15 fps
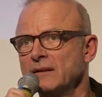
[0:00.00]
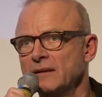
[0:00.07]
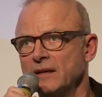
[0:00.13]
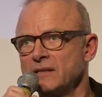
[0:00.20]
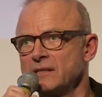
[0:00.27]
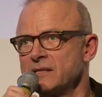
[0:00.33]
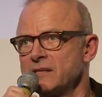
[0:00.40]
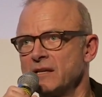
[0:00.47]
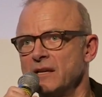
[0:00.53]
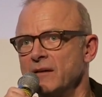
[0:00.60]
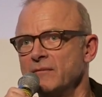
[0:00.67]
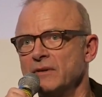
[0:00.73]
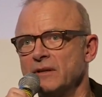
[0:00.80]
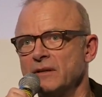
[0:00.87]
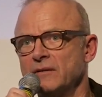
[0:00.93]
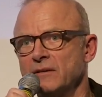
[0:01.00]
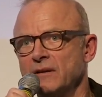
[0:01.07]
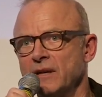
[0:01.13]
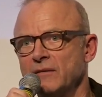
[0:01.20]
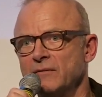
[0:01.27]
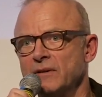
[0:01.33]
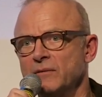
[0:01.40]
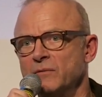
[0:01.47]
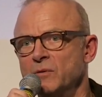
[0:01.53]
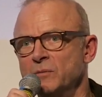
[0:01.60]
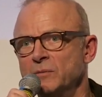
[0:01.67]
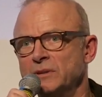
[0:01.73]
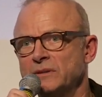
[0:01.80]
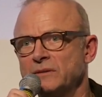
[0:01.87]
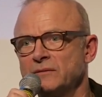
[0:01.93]
And she's a lovely, lovely
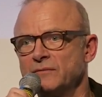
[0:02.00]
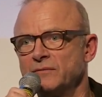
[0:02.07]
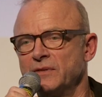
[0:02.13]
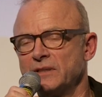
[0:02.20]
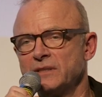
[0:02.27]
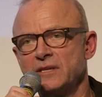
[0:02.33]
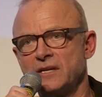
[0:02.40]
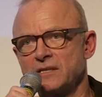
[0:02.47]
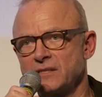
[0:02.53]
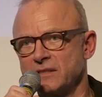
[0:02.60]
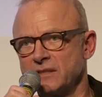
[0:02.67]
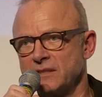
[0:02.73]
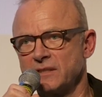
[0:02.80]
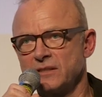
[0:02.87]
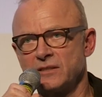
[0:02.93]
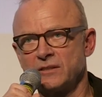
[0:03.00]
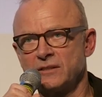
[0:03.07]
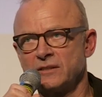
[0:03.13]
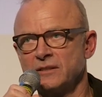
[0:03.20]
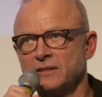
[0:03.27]
woman, fantastic.